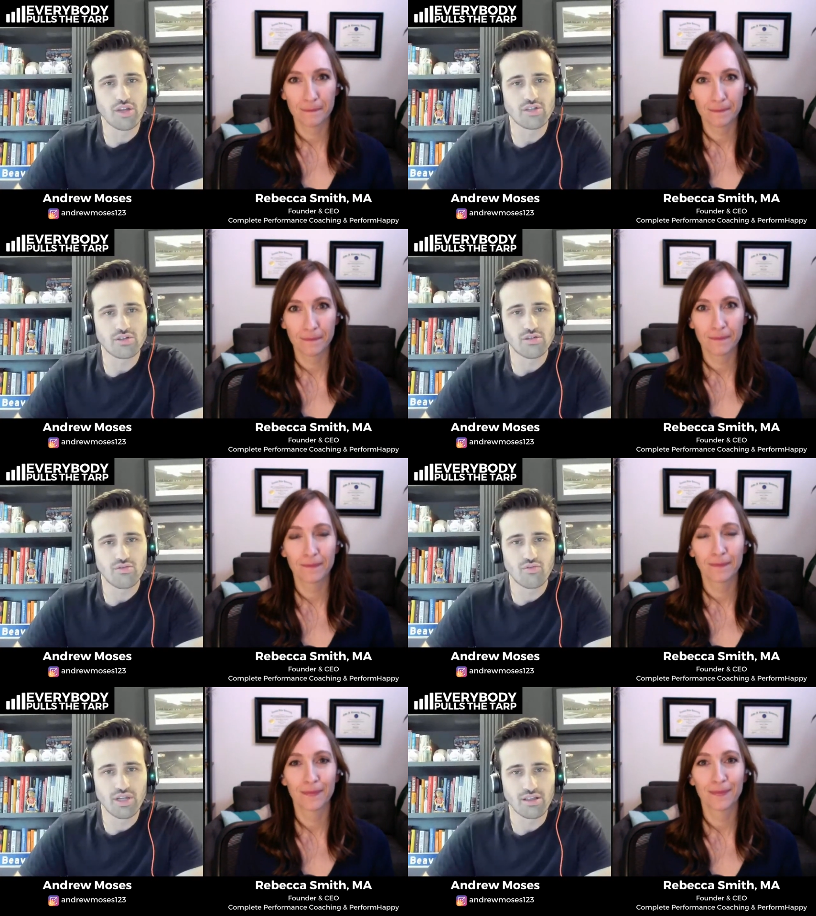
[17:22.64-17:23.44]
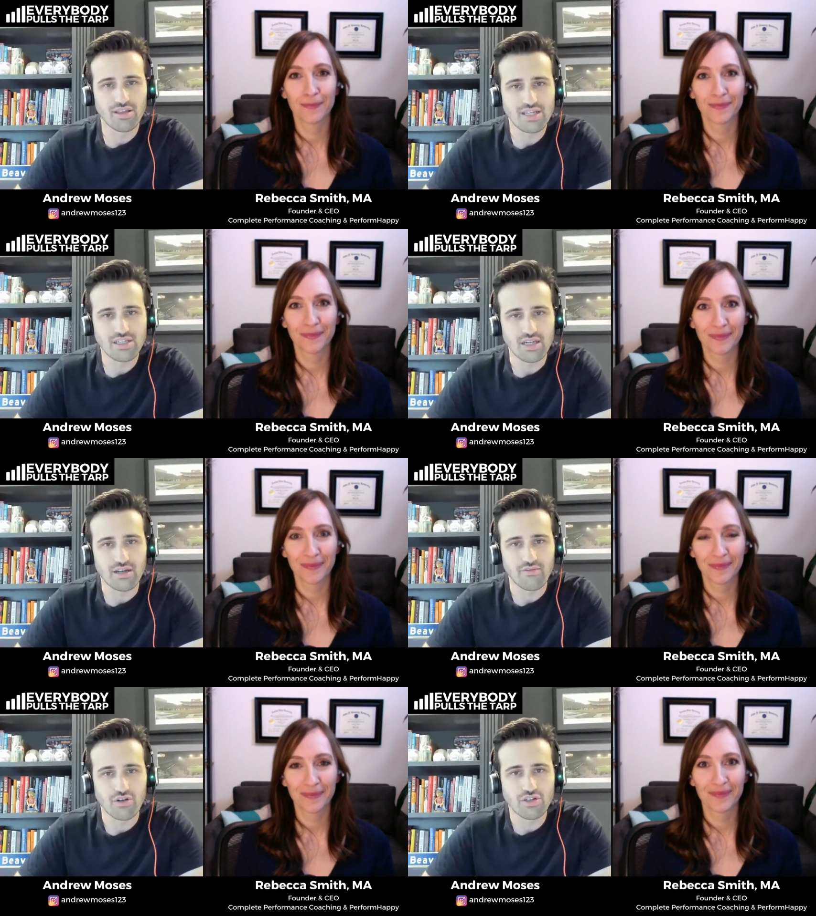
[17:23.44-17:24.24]
Speaker 1: that's
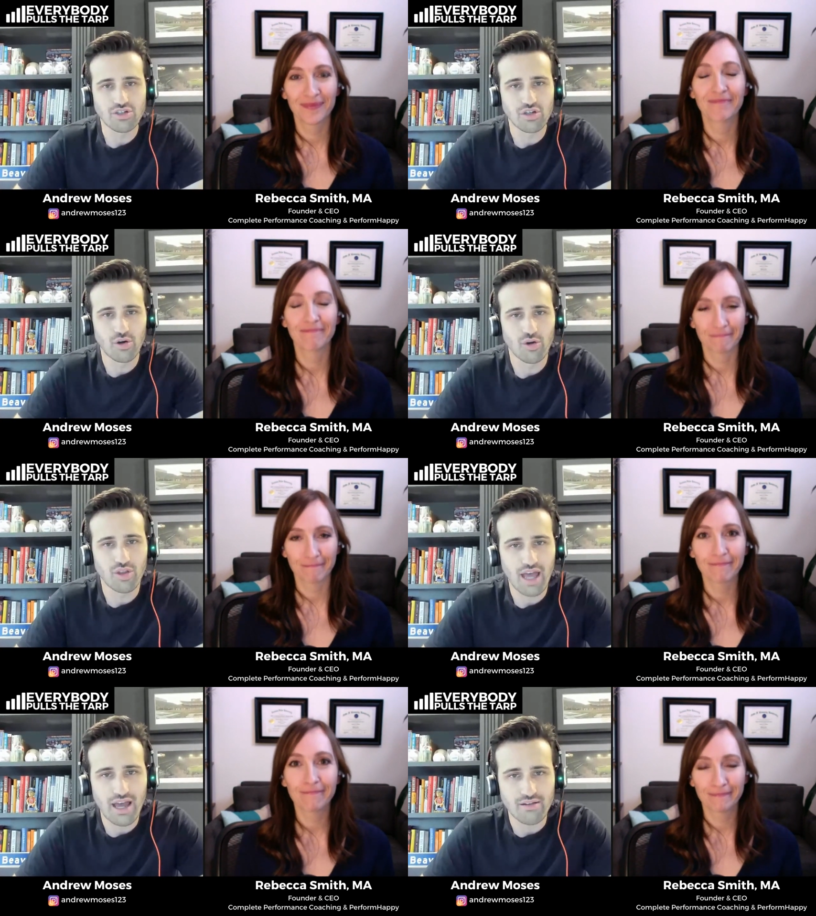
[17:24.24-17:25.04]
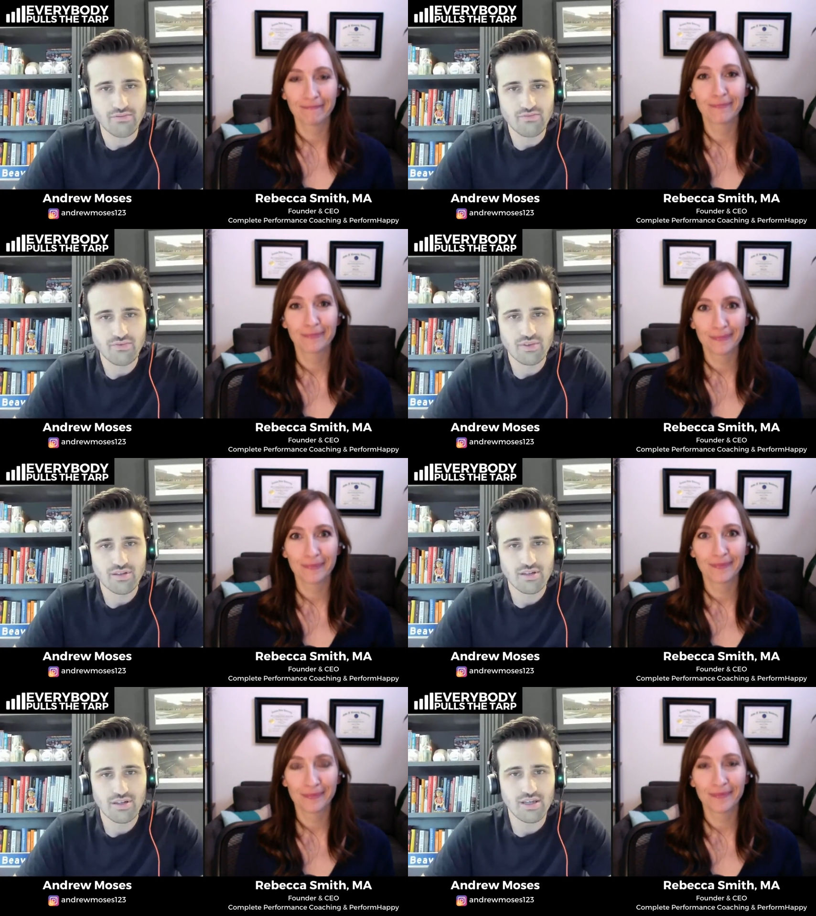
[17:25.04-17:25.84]
realistic versus a goal that
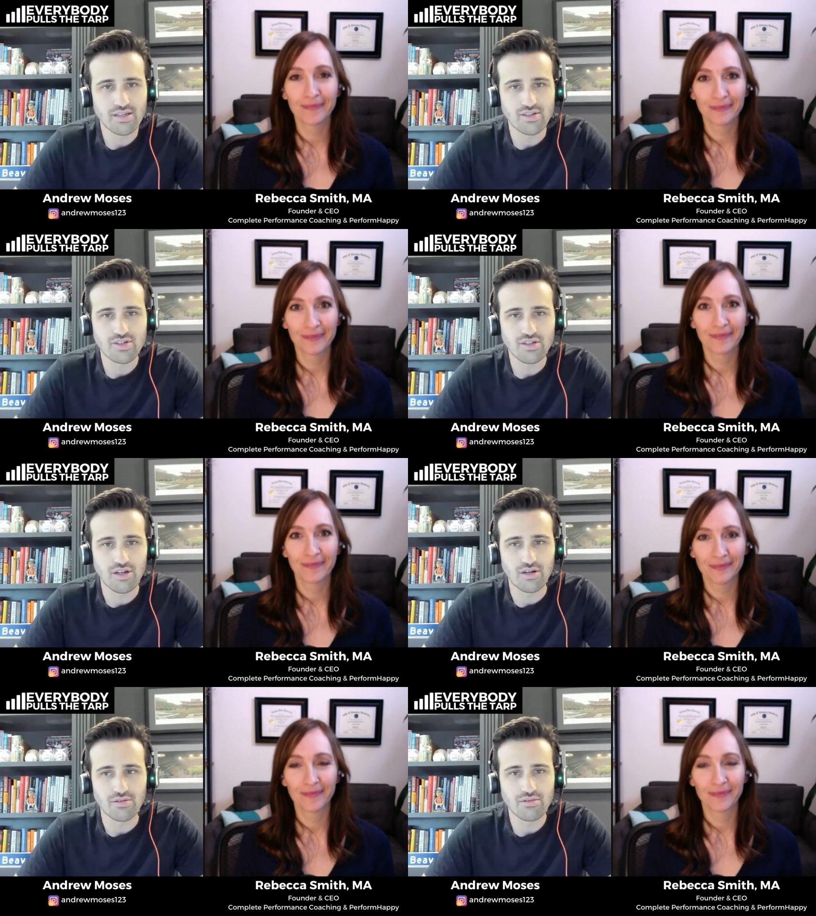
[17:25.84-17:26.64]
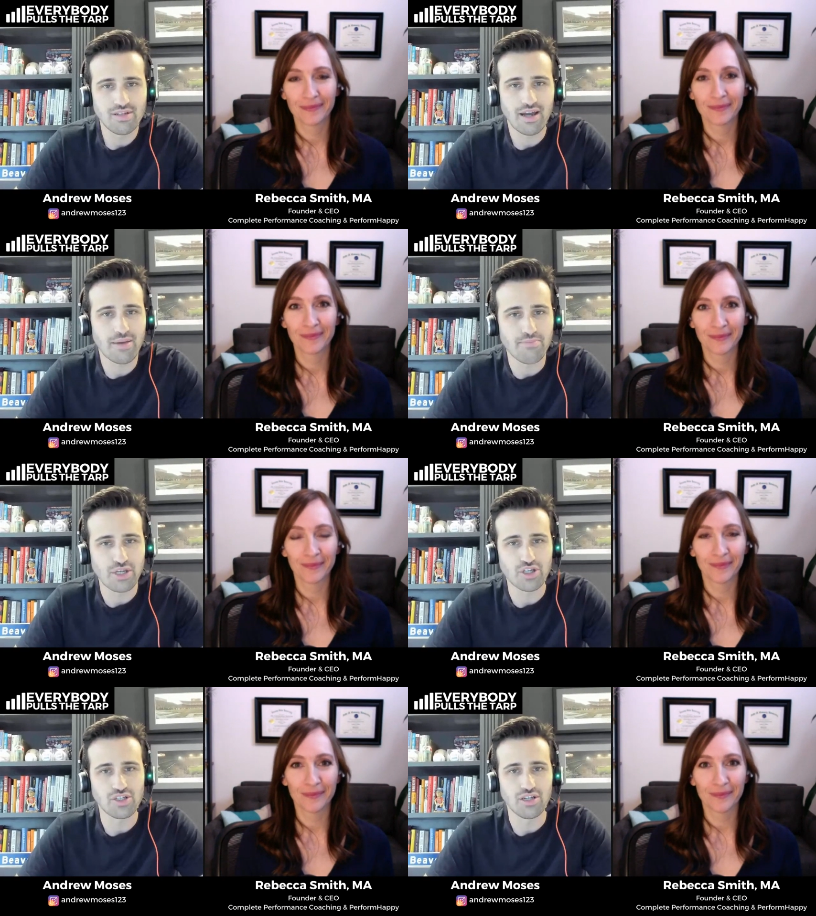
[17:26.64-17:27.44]
is, you know, not
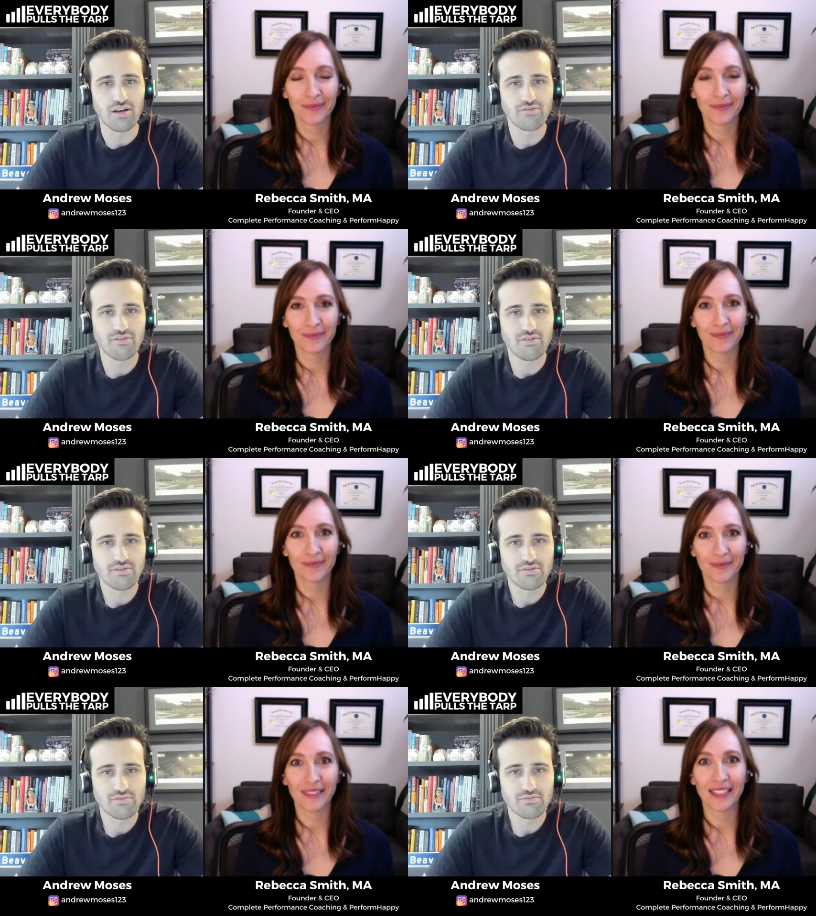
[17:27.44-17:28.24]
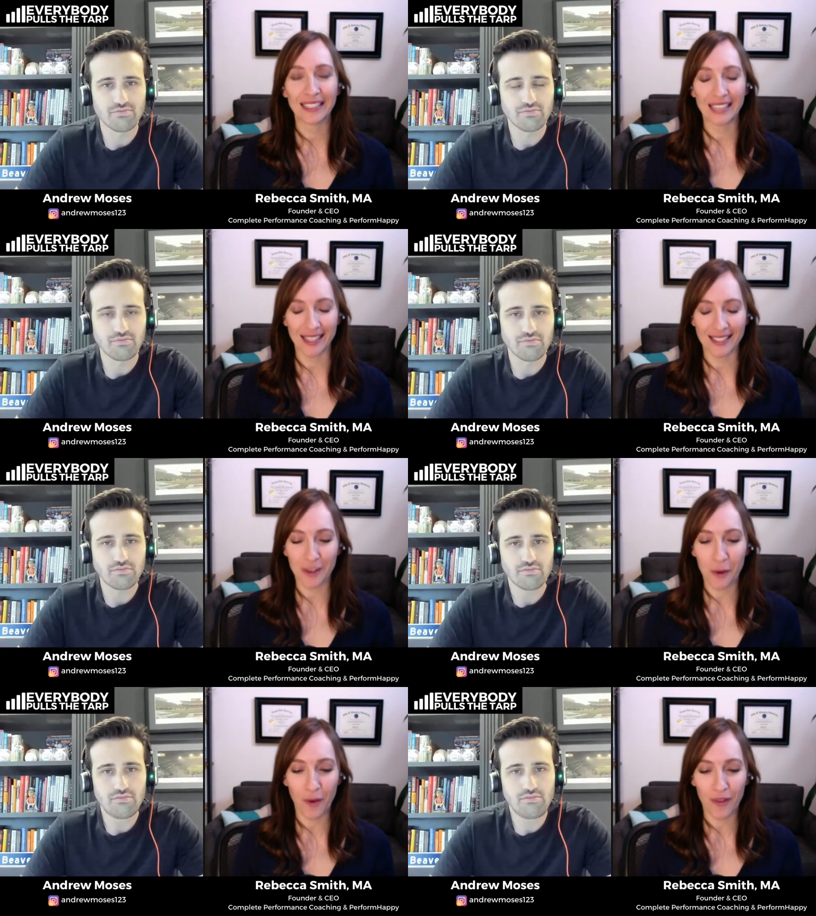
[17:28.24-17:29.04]
ambitious enough?
Speaker 2: Yes.
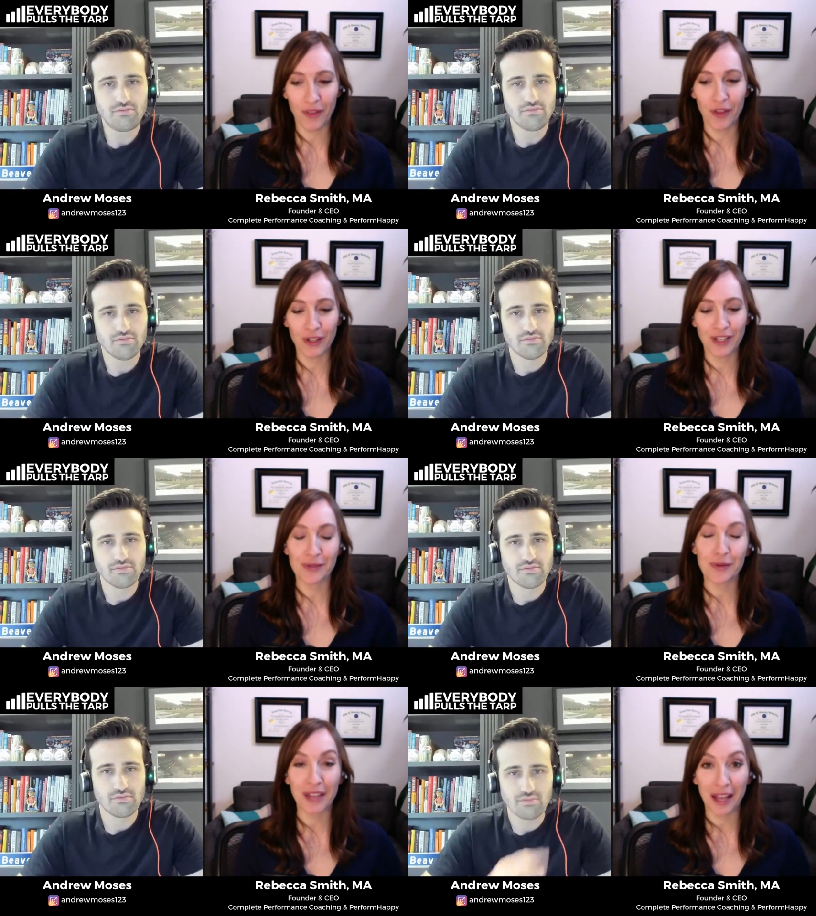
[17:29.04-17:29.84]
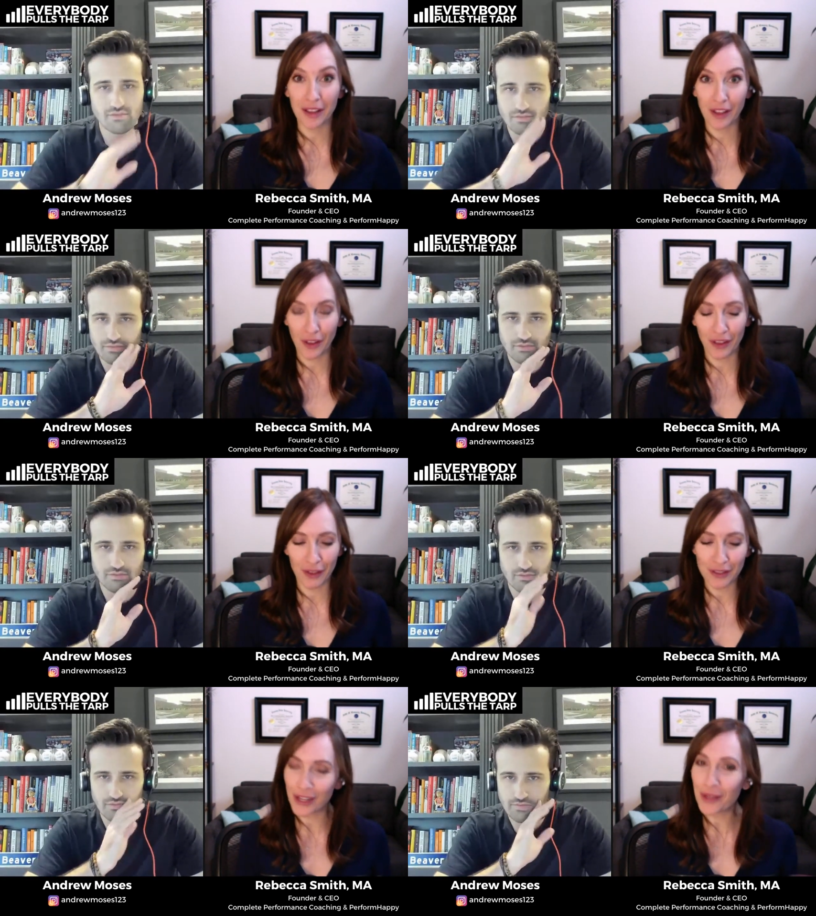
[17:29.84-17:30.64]
So there's uh, uh,
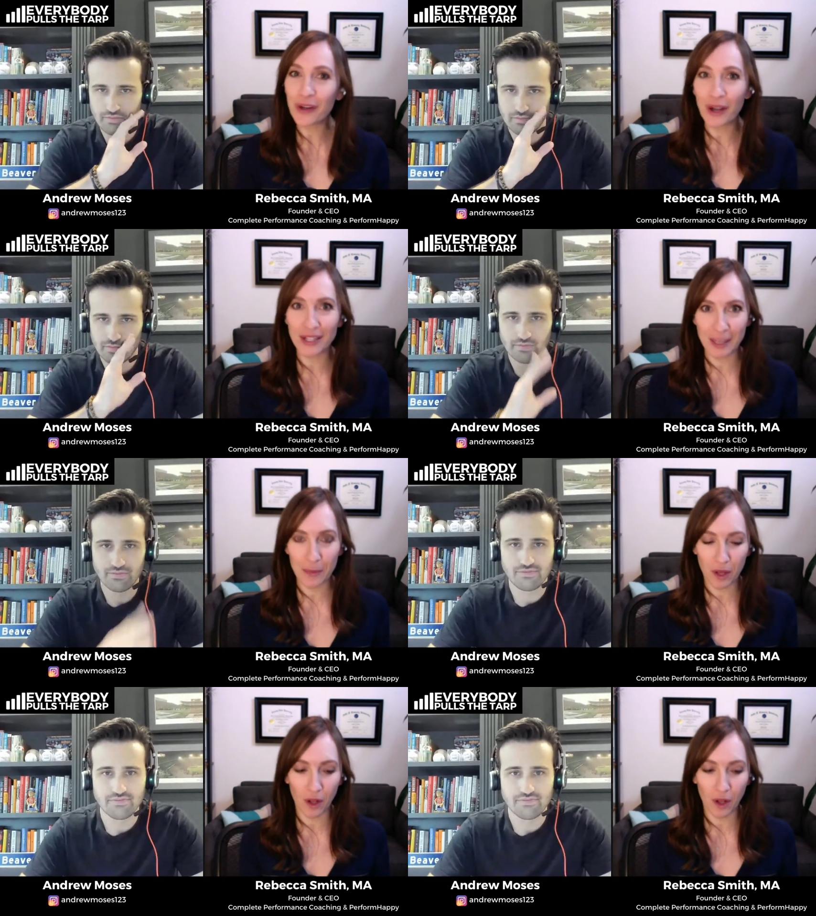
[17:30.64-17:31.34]
there's another concept that a